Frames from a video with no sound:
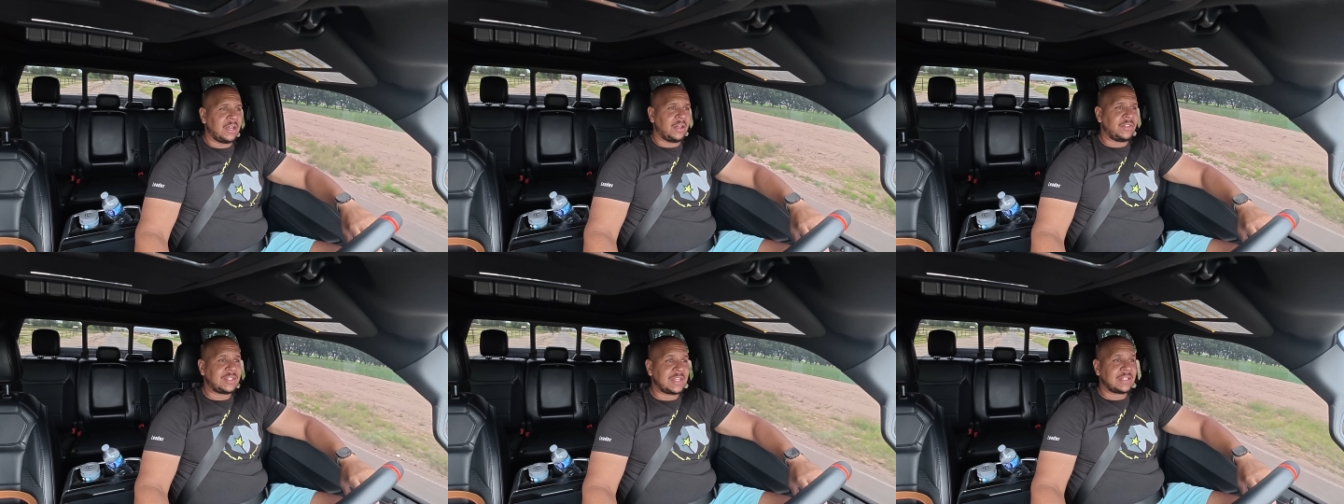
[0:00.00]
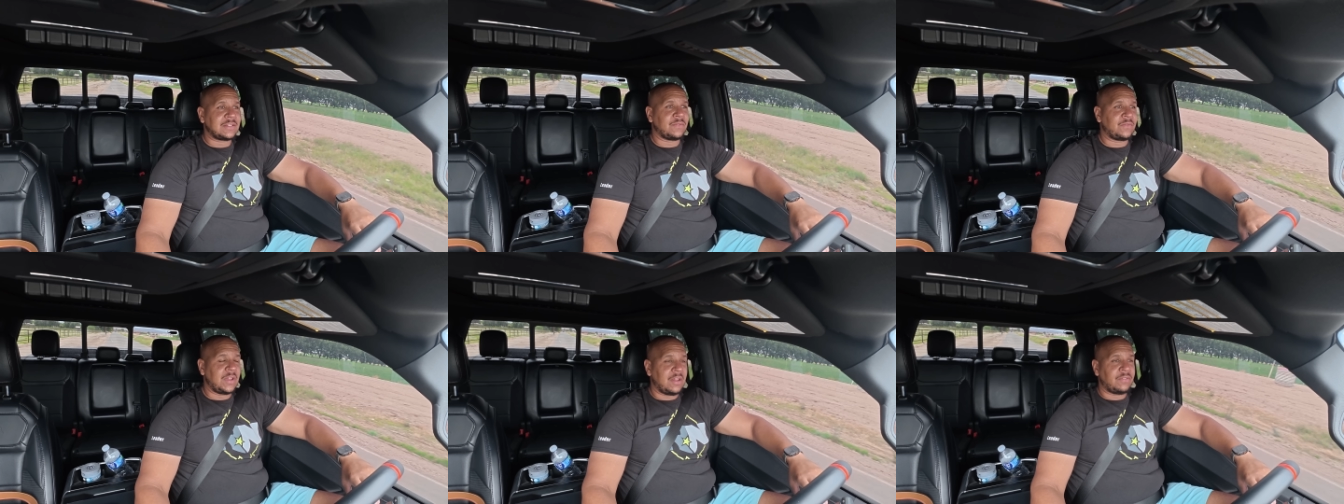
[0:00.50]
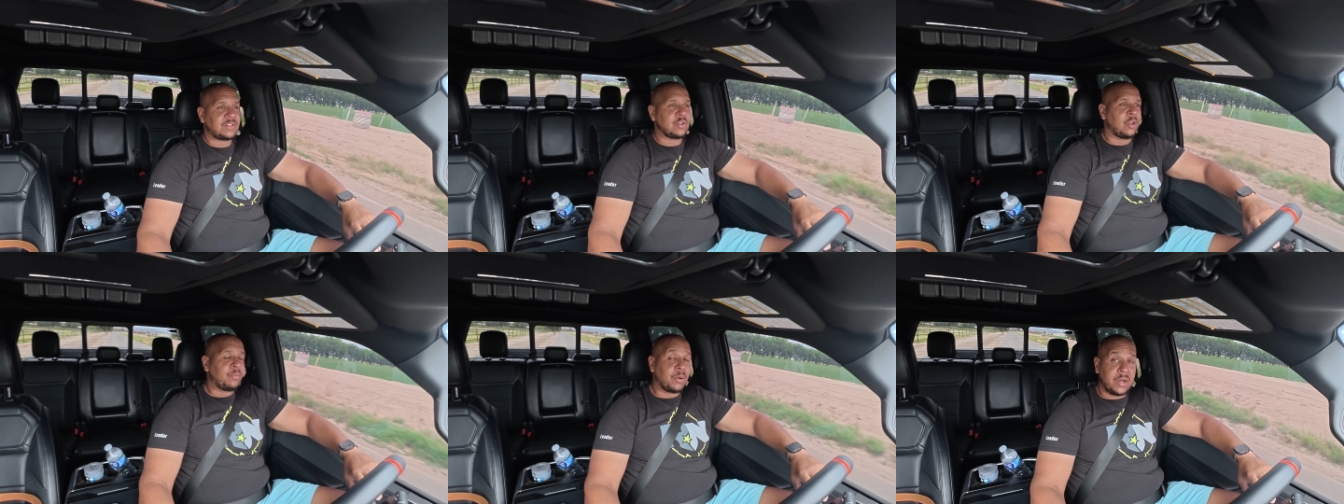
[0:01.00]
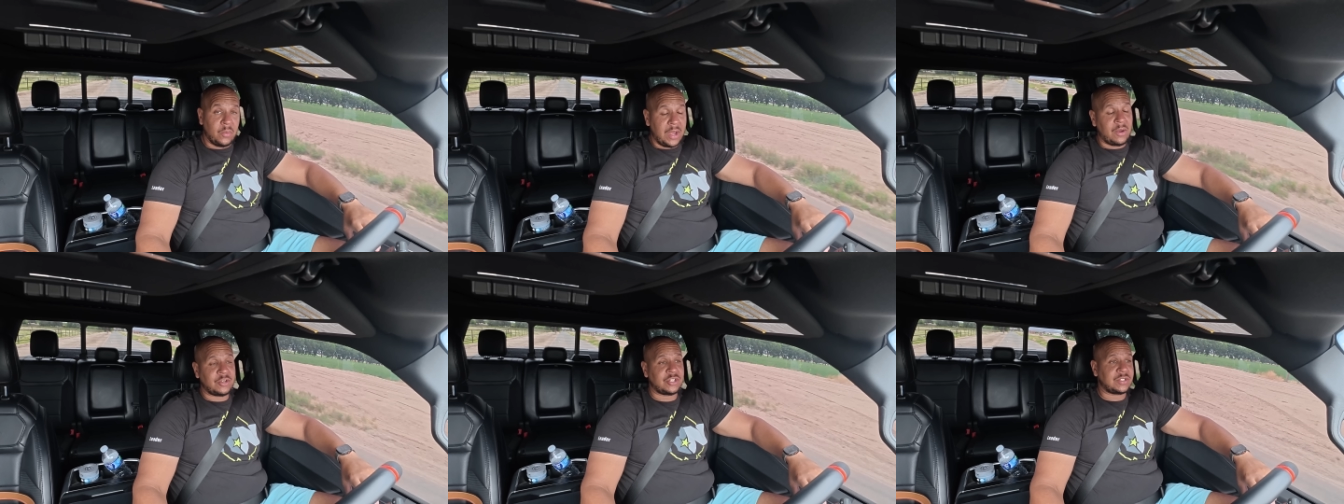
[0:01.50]
These kits have sold pretty well,
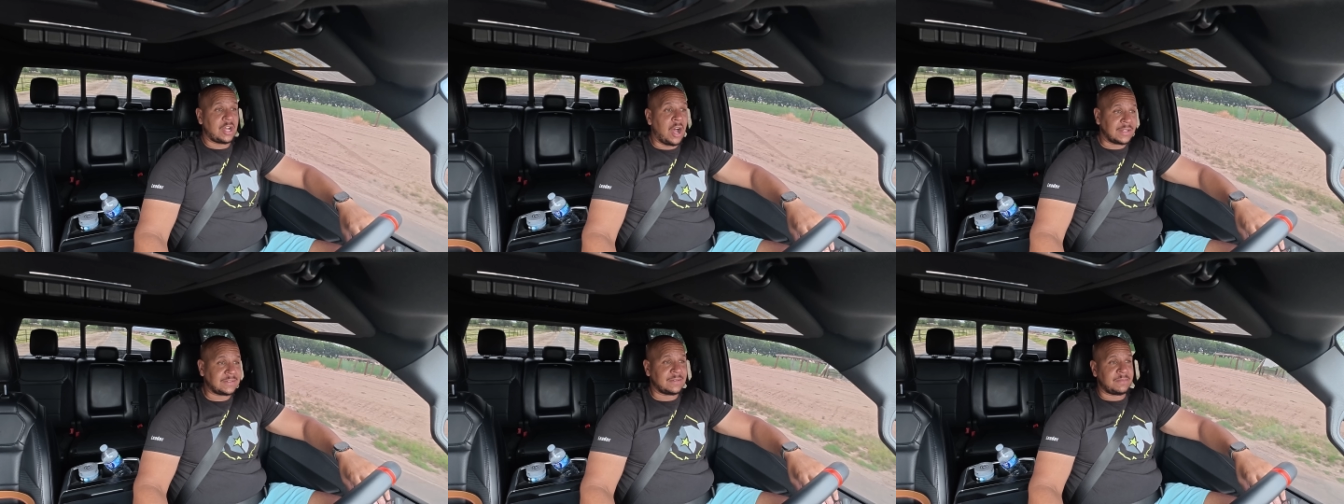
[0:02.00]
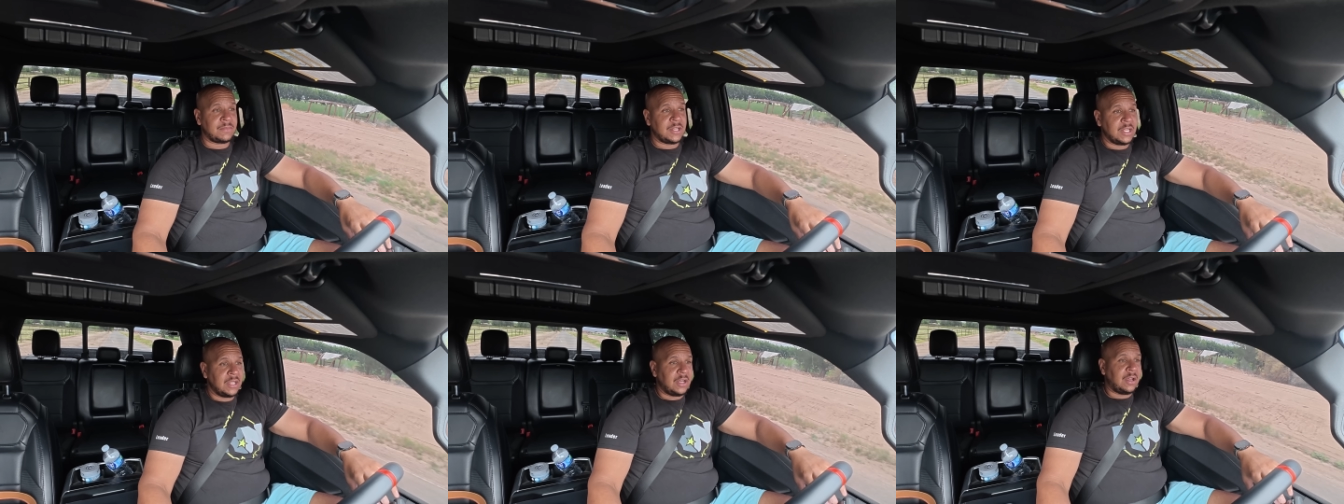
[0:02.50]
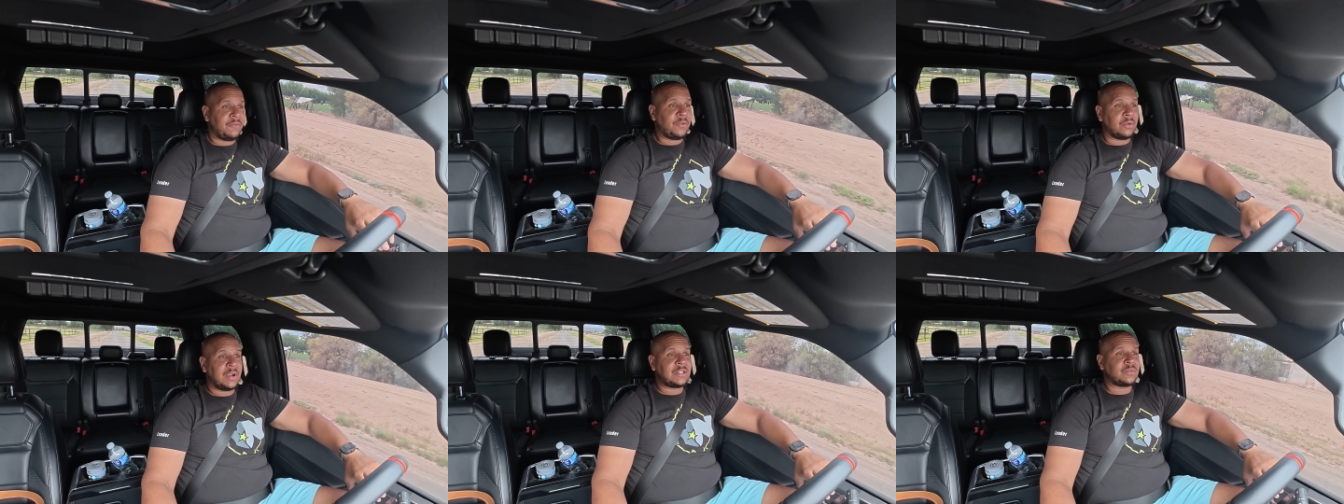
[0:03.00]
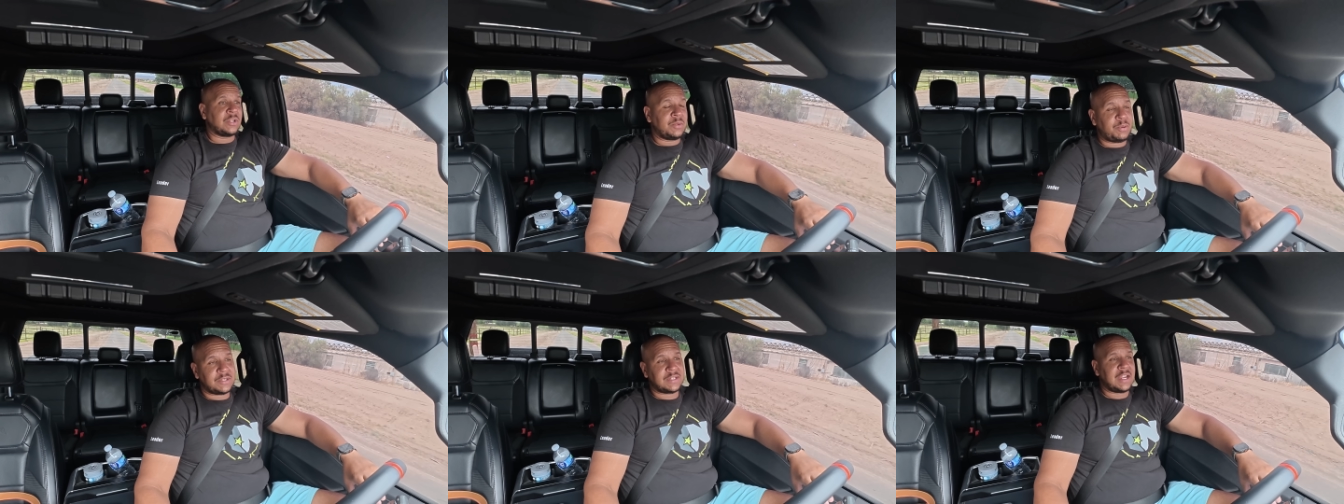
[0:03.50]
which is awesome. Full Race really
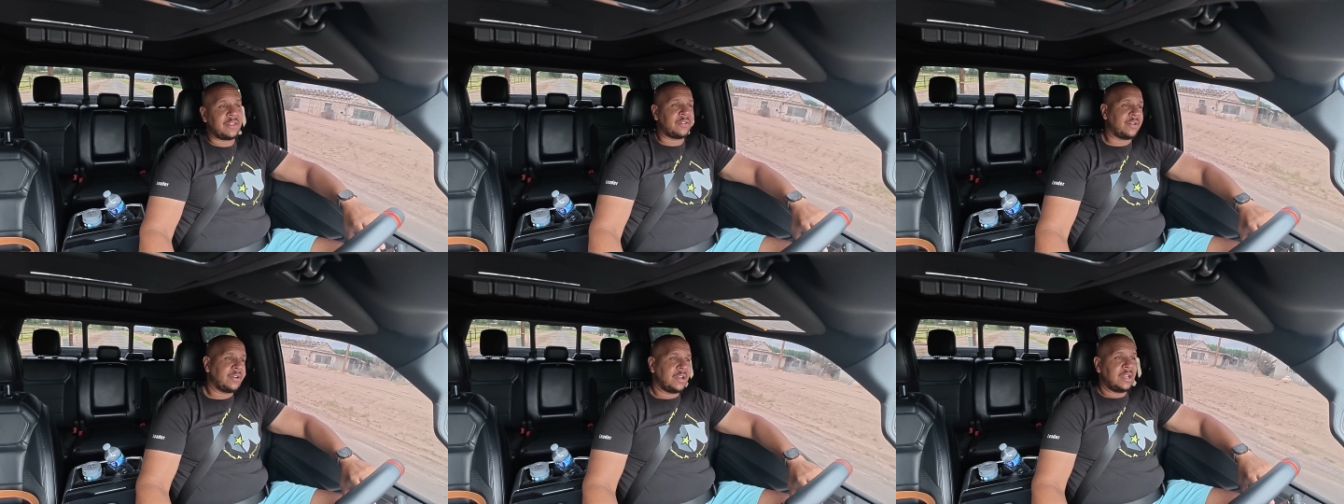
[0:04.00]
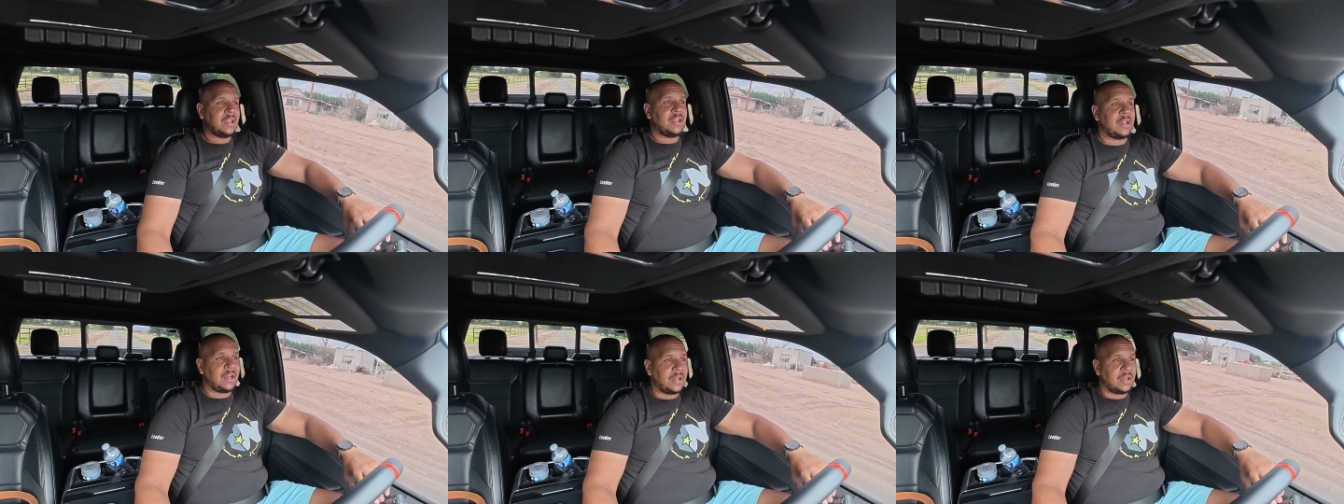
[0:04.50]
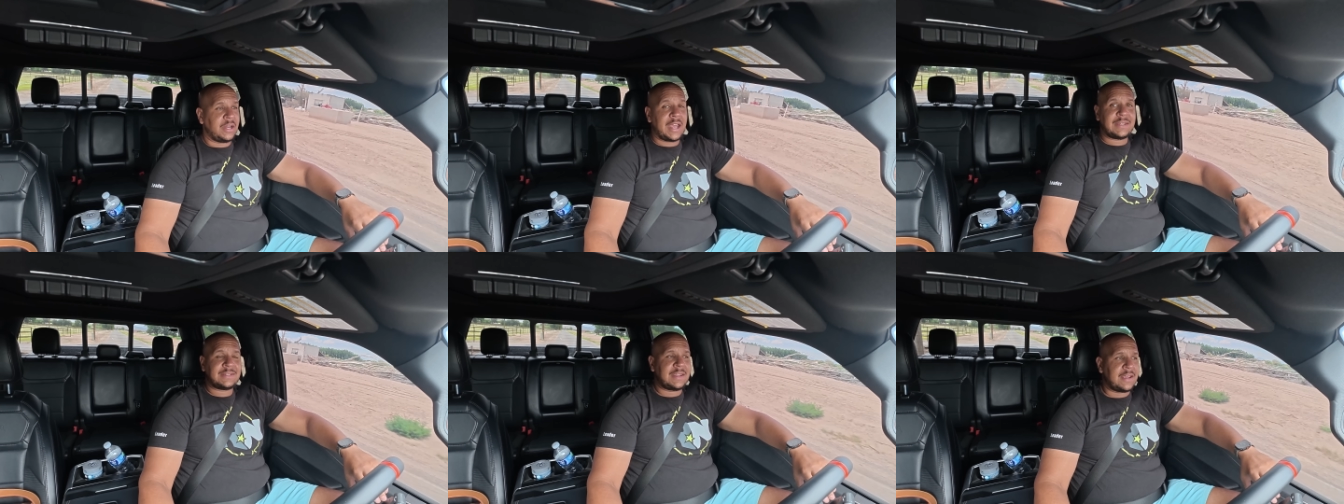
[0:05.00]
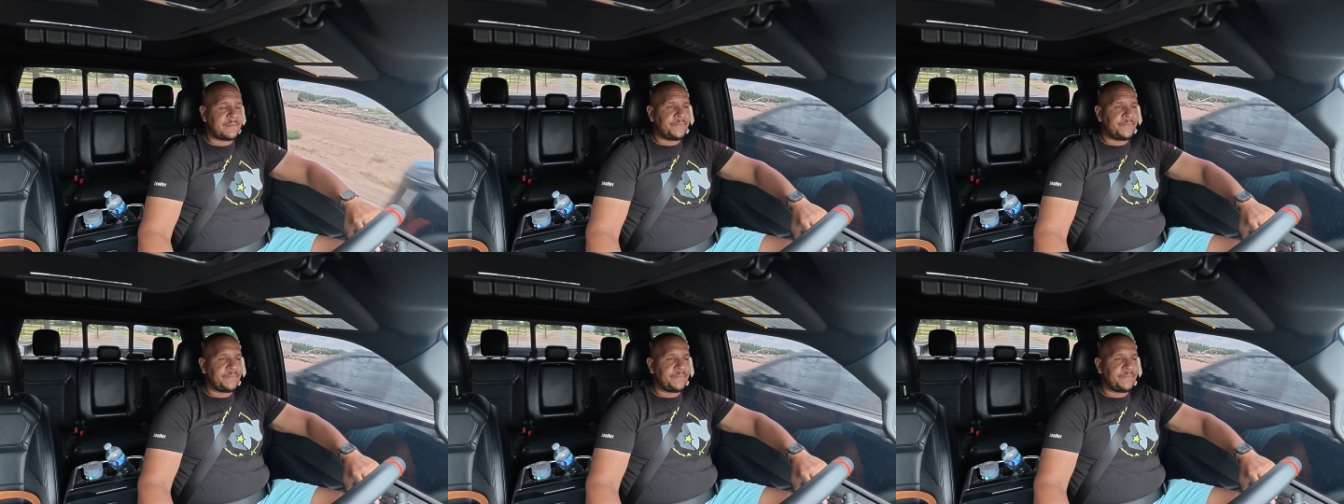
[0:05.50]
put together a nice kit.